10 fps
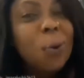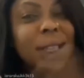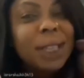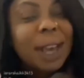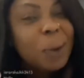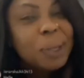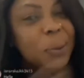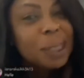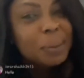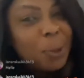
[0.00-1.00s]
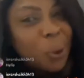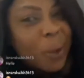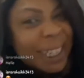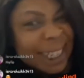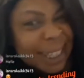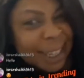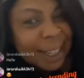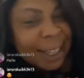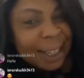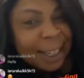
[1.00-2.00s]
Who are they? I was going to mean
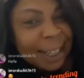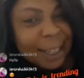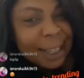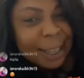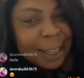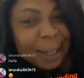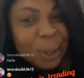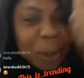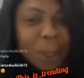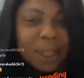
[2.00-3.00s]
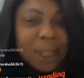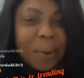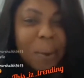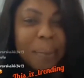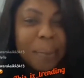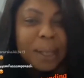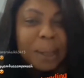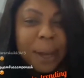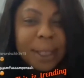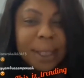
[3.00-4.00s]
donchine. Dr. Osei Kwame,
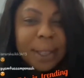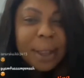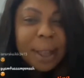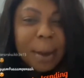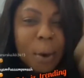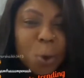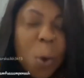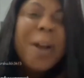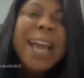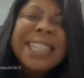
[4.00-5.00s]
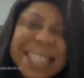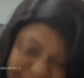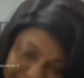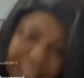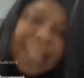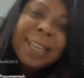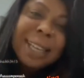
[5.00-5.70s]
that's right. Otonchine.